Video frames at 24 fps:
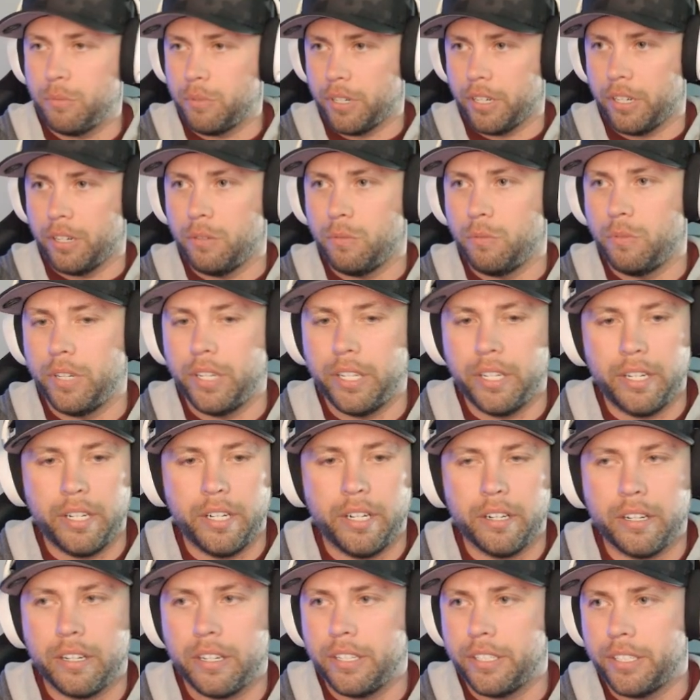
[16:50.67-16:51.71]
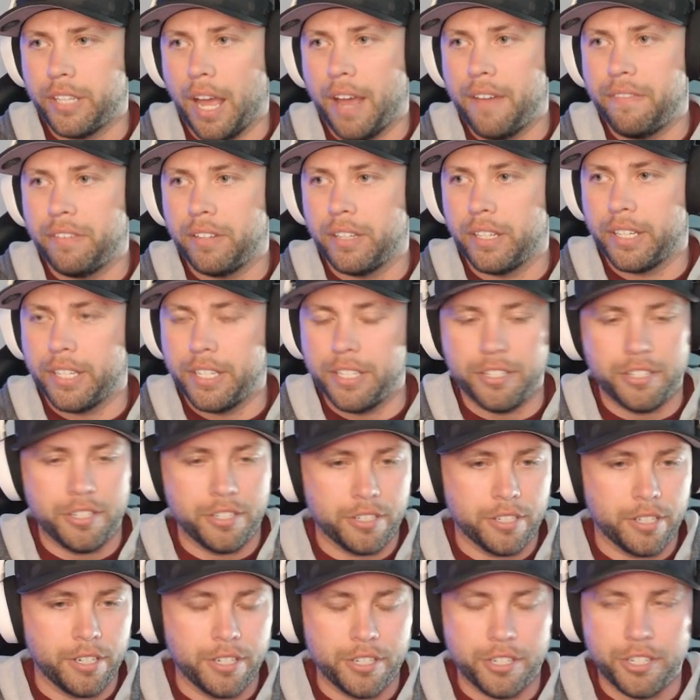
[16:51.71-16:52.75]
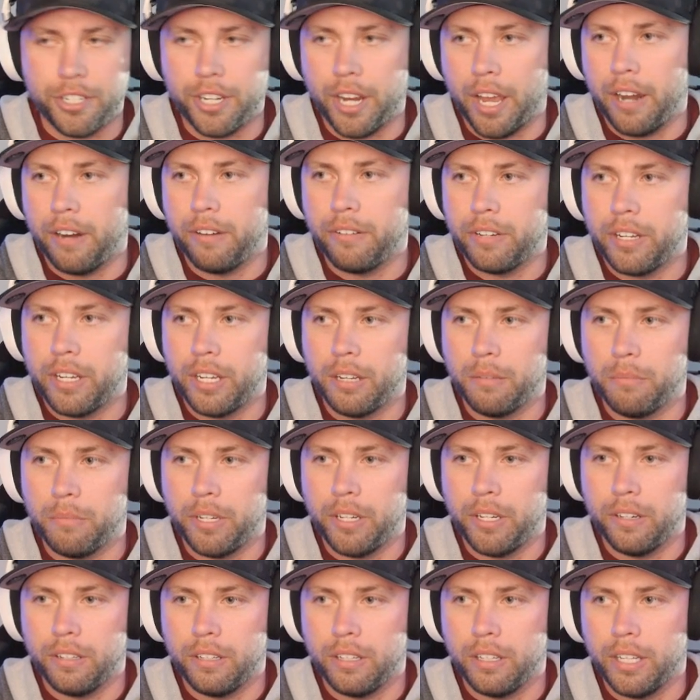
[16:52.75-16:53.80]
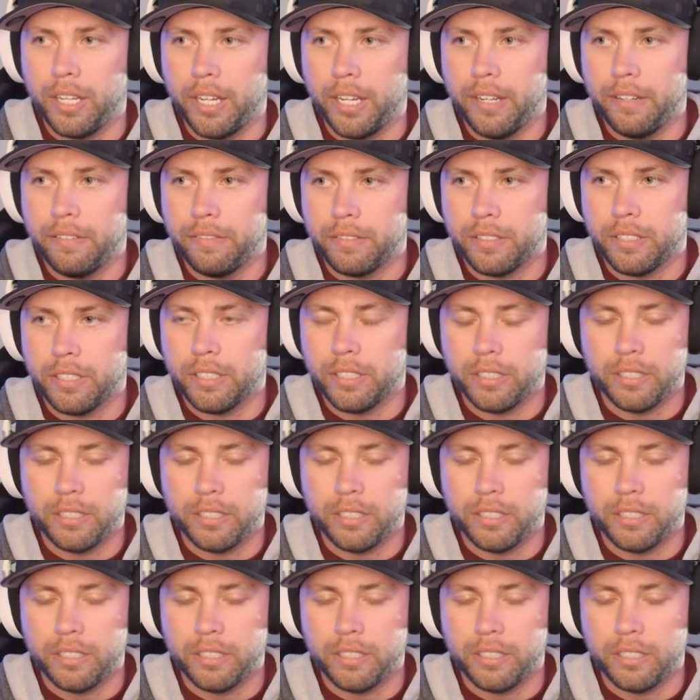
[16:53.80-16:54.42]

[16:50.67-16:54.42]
we're gonna win here because I feel like he's just gonna Shadow King me on the left.